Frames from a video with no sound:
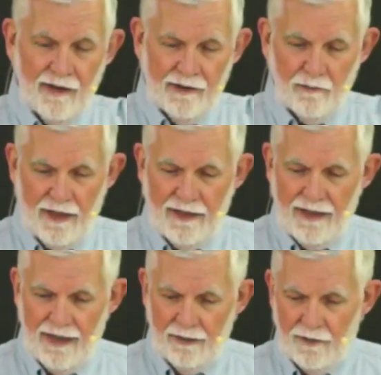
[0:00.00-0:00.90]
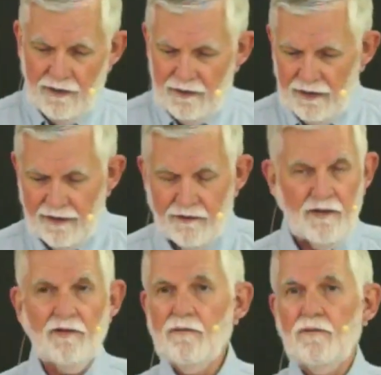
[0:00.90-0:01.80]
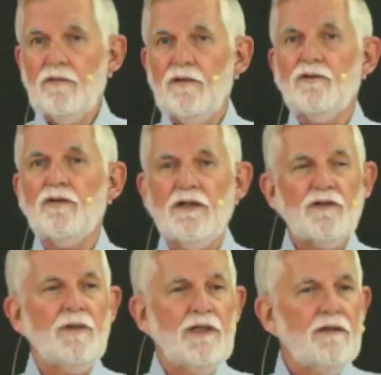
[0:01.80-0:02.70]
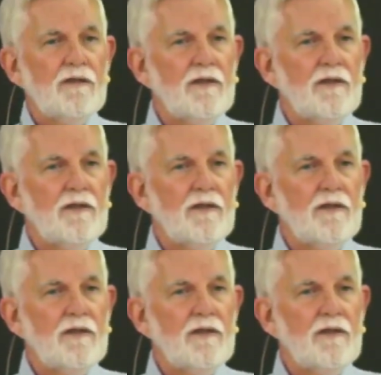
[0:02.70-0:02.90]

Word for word: like Rahab. God says, You trust me.